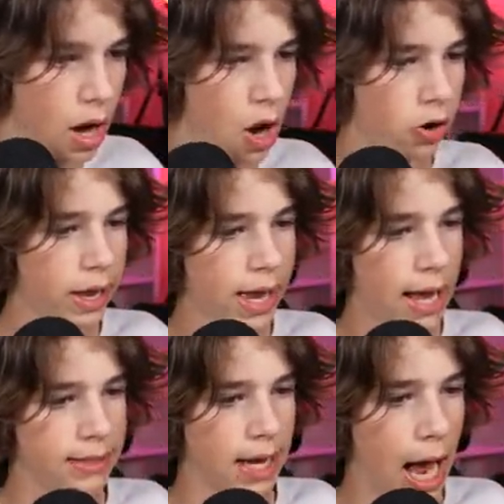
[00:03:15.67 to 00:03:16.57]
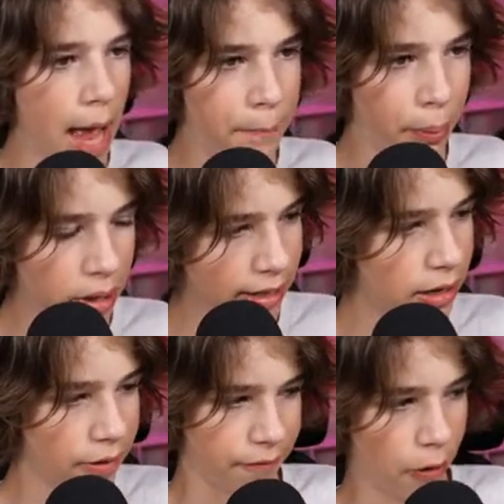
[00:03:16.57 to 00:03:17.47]
Okay, guys, I'm putting in
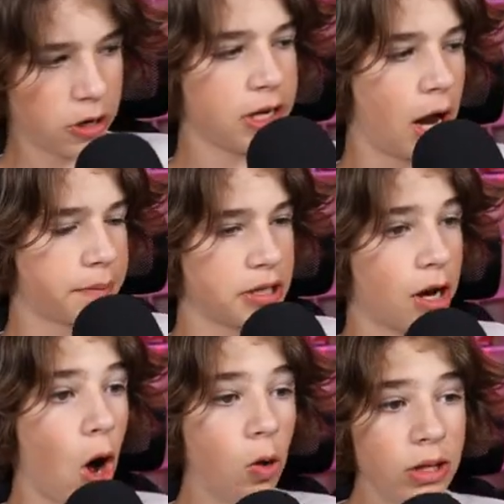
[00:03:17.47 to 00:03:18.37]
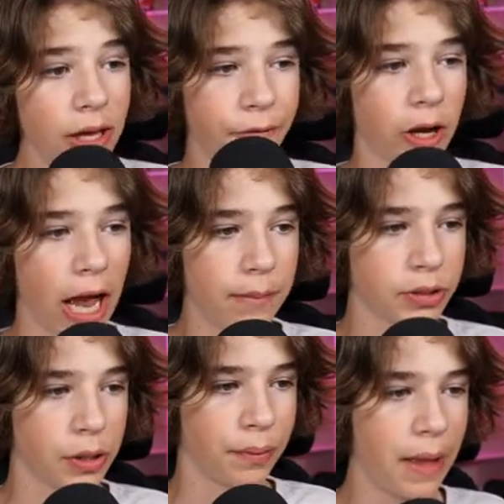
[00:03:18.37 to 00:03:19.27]
a voting option only if you're able
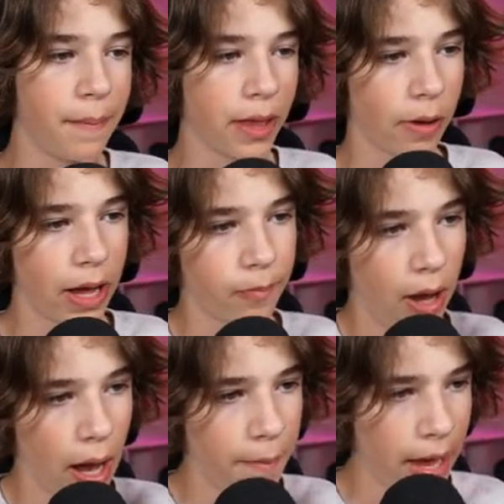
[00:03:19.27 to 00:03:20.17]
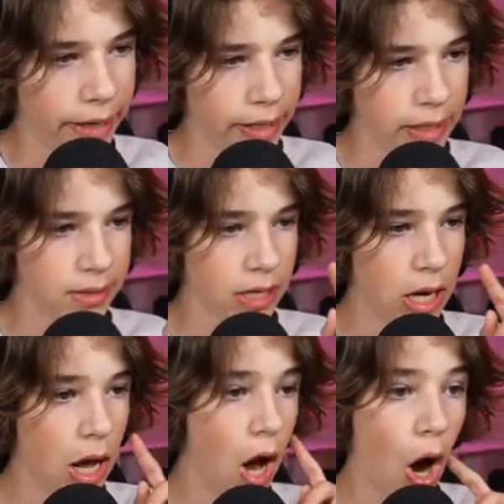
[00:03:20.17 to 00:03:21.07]
to play. way, I'm I'm NA East
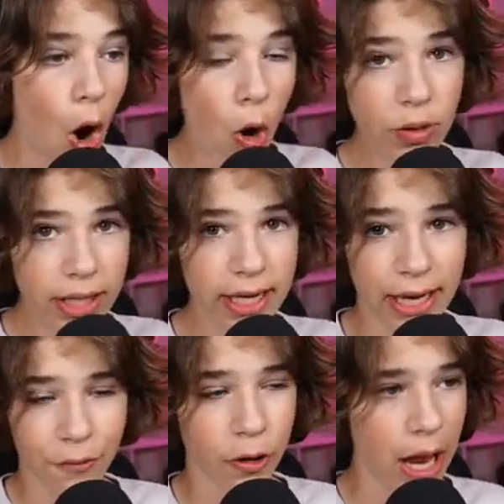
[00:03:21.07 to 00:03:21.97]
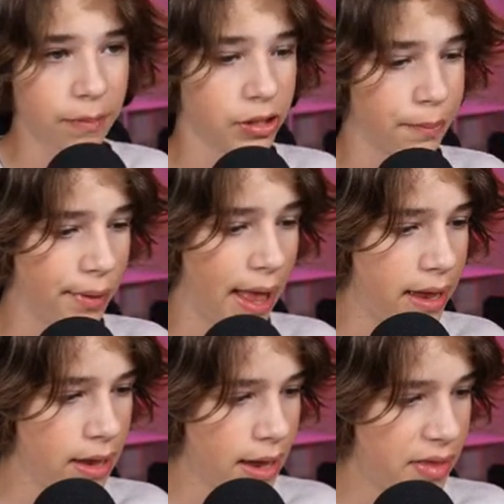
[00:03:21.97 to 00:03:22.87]
only if you're able to play,
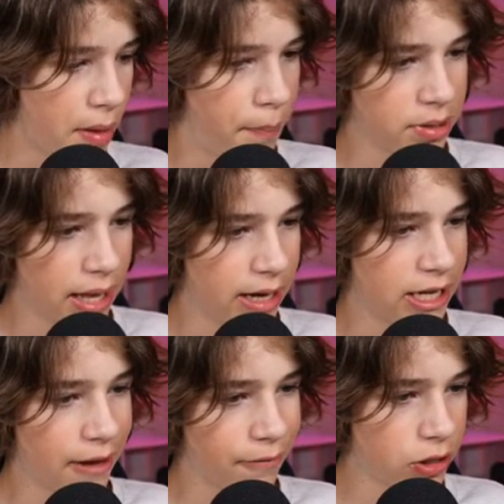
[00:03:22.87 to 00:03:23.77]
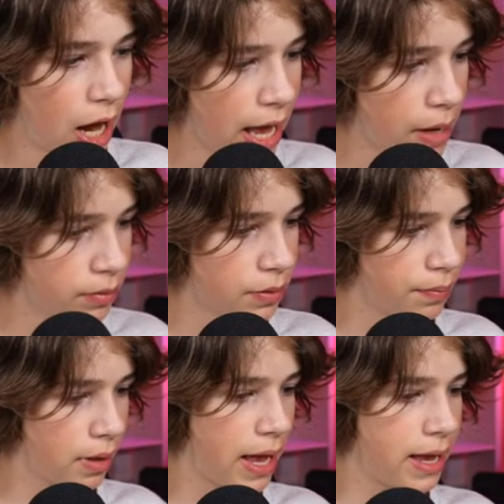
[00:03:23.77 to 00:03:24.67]
then put that in. If you're not able to
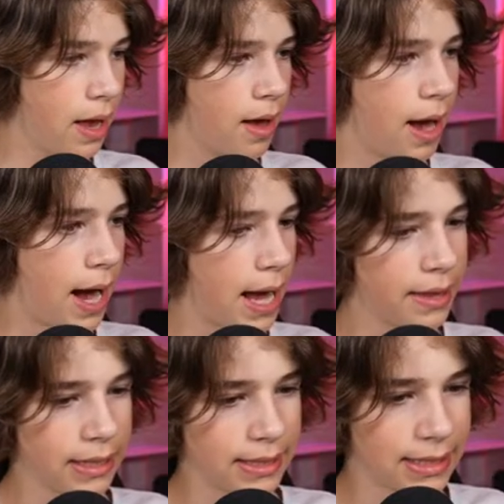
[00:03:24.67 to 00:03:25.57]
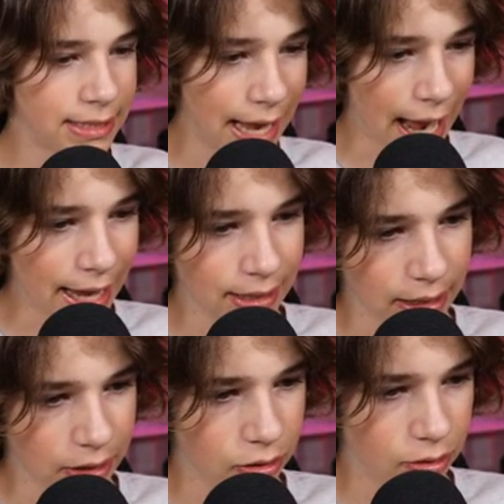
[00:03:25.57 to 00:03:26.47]
play, uh, then sadly
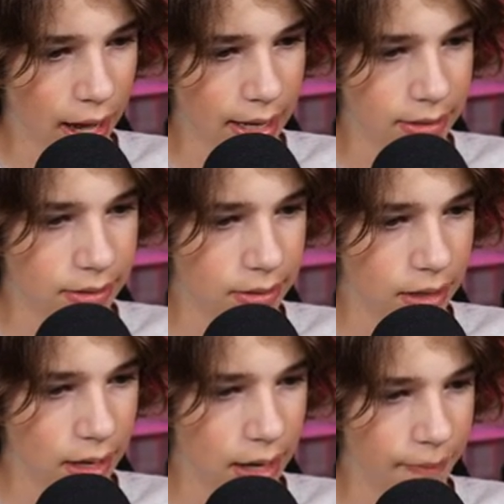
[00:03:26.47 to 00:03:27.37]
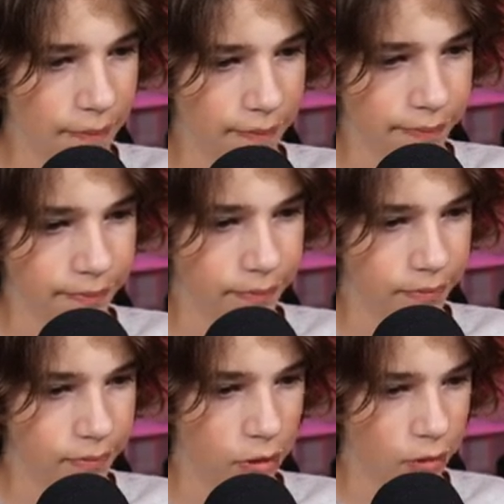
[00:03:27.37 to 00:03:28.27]
you guys um,
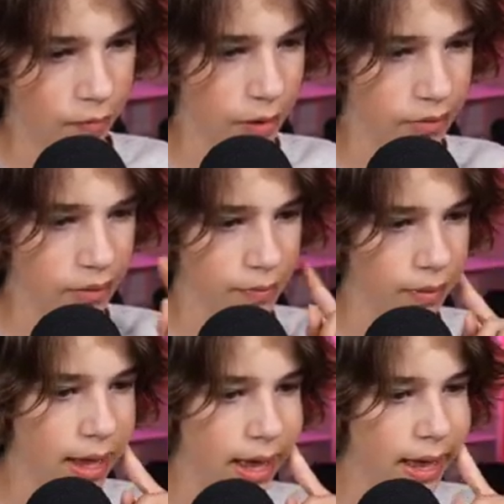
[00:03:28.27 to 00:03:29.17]
won't be able to play.